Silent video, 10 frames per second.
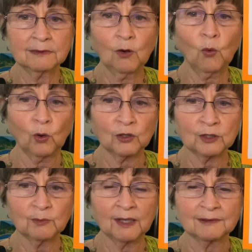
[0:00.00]

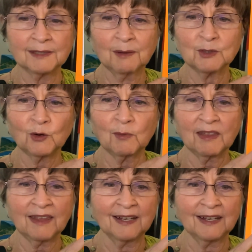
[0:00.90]
hoarse, but I'm sorry about